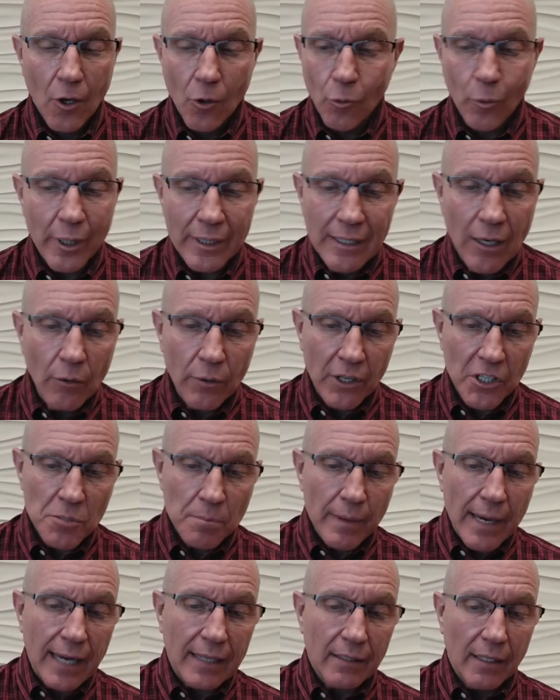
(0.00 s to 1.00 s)
We don't
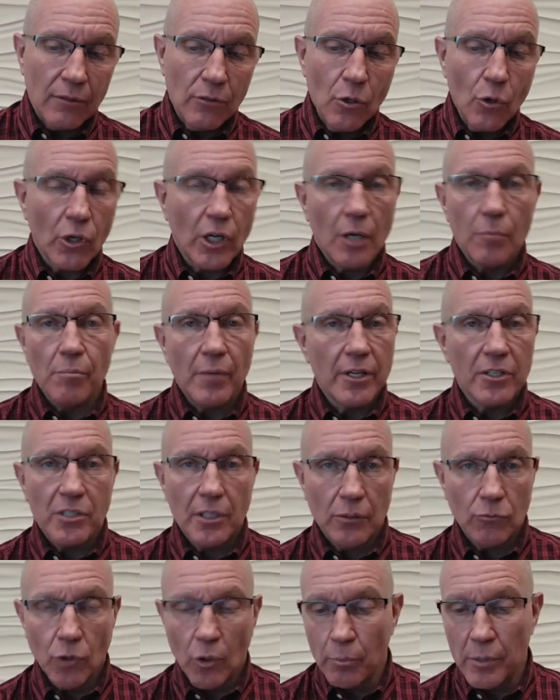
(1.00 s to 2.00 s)
expect a new
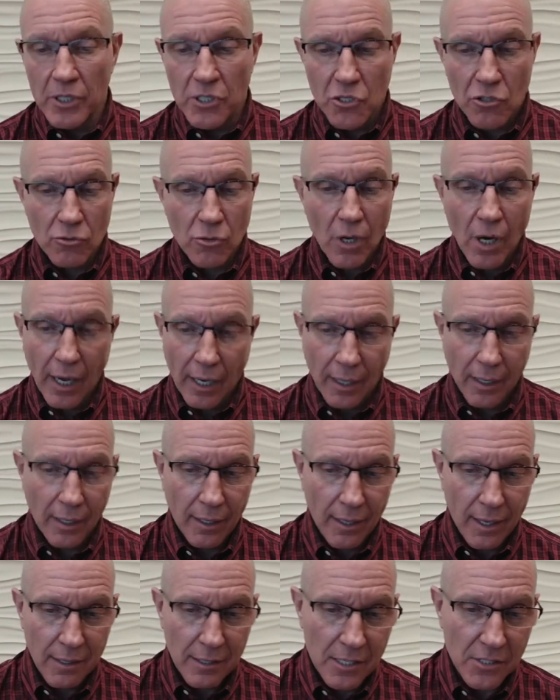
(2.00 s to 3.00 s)
commission will be struck
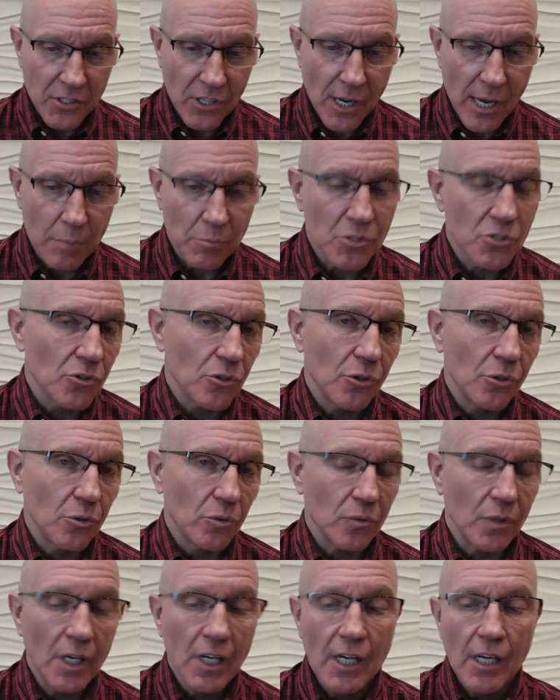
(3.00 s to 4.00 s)
anytime
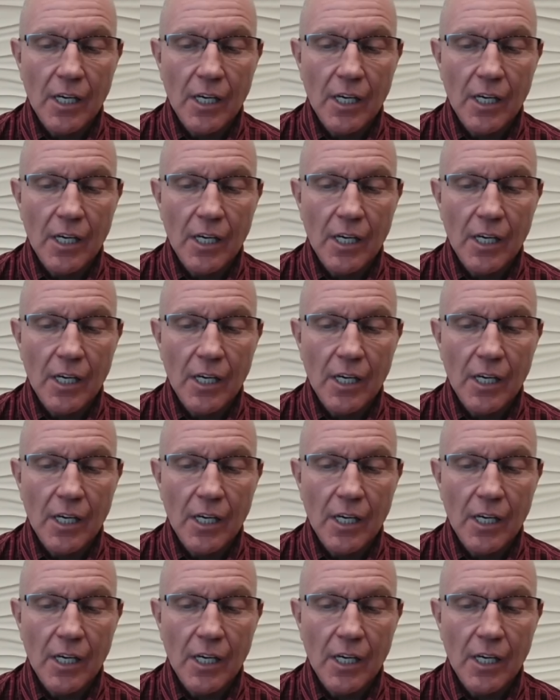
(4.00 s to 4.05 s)
soon,